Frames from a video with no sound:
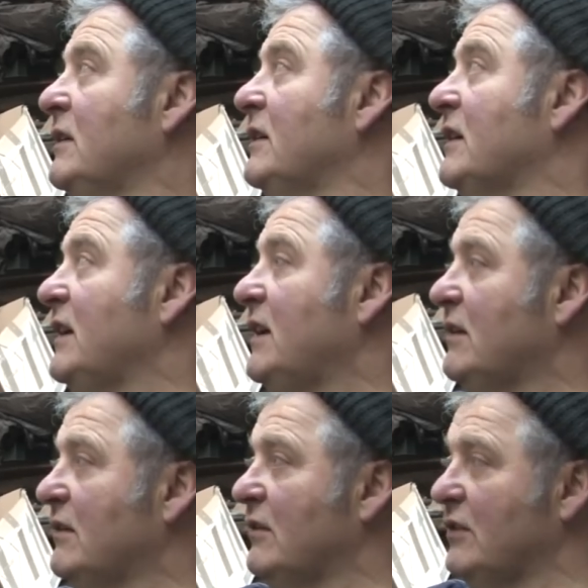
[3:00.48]
and
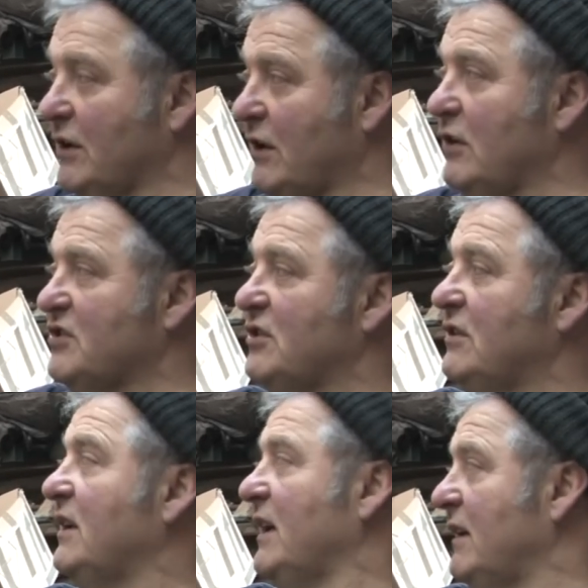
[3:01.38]
again the gloss
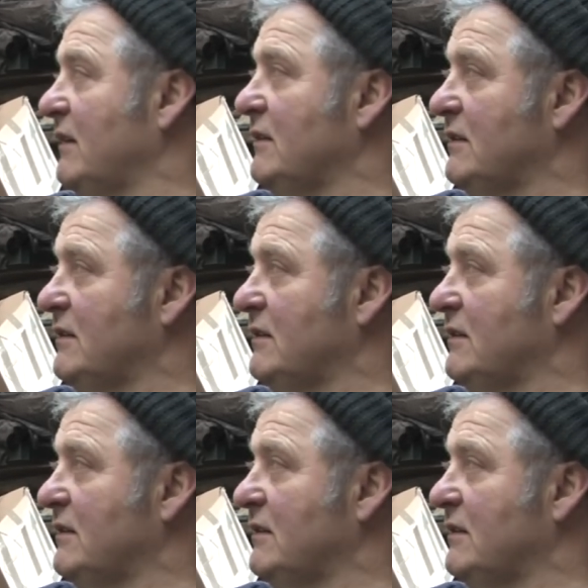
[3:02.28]
on there